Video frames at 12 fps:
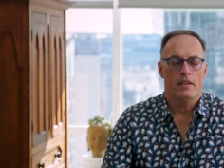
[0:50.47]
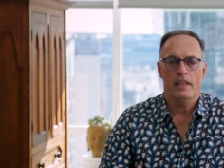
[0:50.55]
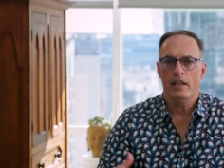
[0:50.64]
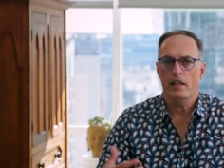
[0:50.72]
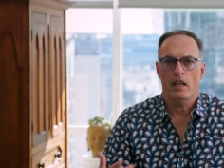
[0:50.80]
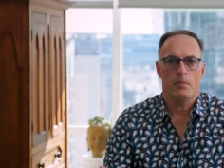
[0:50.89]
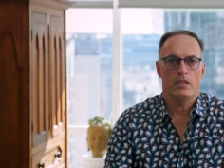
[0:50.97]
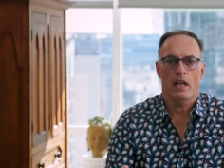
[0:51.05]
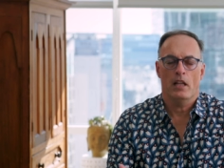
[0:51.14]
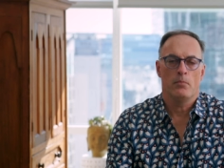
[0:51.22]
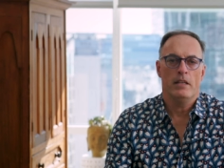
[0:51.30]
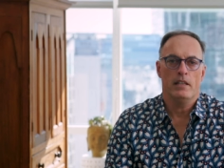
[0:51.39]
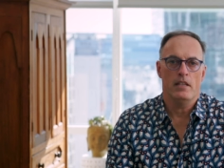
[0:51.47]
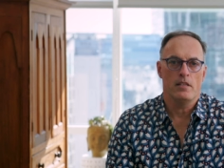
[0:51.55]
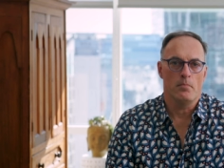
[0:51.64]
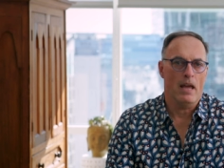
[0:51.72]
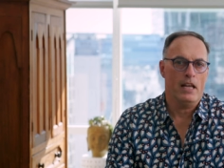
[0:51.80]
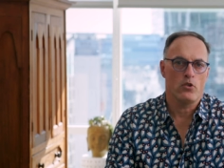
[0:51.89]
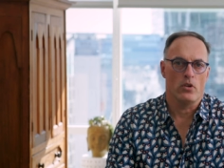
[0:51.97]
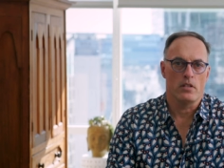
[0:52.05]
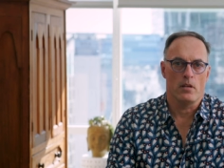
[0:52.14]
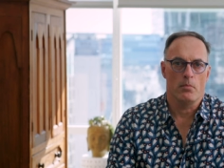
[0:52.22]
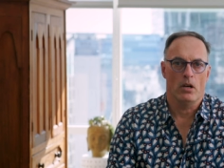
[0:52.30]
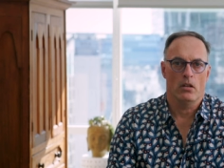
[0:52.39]
they kept telling me these
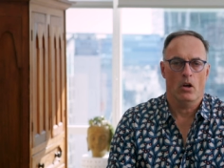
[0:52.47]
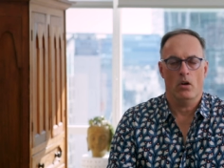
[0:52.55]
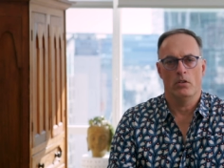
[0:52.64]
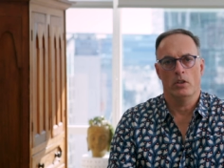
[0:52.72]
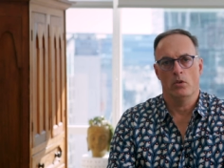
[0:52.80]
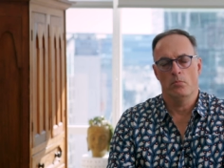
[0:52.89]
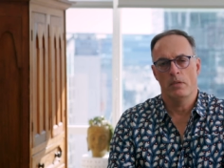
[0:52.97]
mantras about, oh, you know,